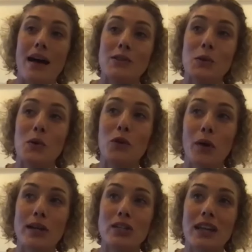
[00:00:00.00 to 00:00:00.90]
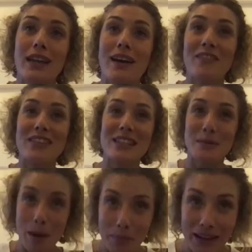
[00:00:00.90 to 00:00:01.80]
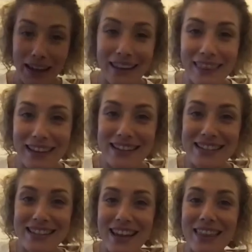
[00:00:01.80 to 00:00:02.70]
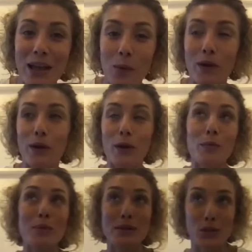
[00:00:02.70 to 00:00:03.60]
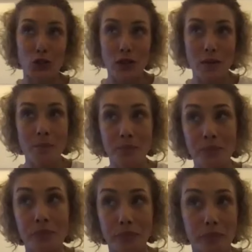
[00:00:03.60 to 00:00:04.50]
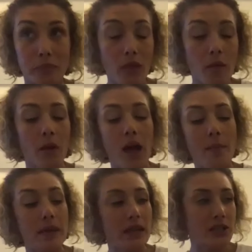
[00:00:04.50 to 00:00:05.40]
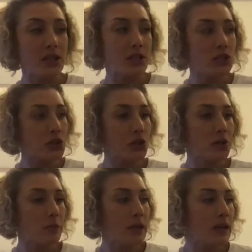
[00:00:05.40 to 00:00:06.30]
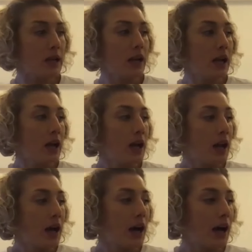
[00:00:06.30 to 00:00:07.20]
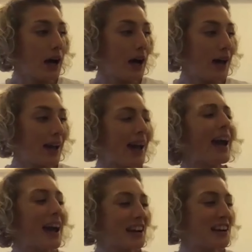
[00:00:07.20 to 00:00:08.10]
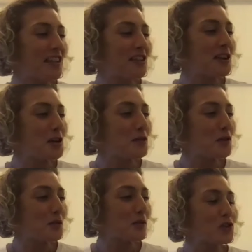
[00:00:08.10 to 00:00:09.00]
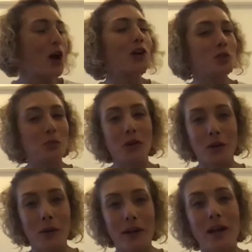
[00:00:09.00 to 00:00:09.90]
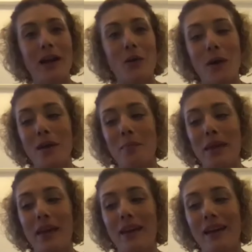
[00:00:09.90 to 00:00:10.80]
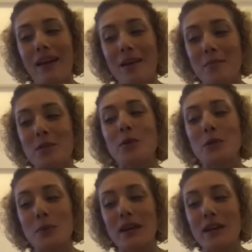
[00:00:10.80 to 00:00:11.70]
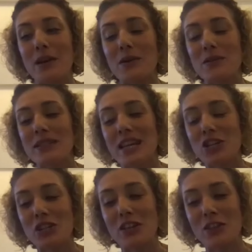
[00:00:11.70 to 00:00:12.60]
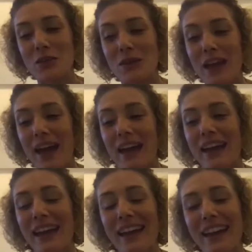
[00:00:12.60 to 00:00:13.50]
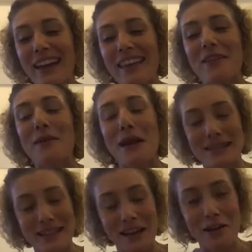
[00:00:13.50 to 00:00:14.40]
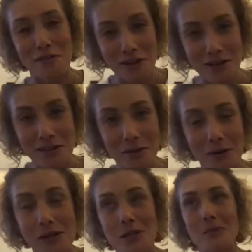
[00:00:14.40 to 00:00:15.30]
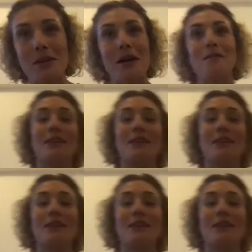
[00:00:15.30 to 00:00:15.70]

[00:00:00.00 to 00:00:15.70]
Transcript: So if Croatia can obviously replicate this, I think we're in a good position coming into this tournament. I had another interview TalkSport, quite a big sports radio station in the UK, and they were asking how far do you think Croatia will go,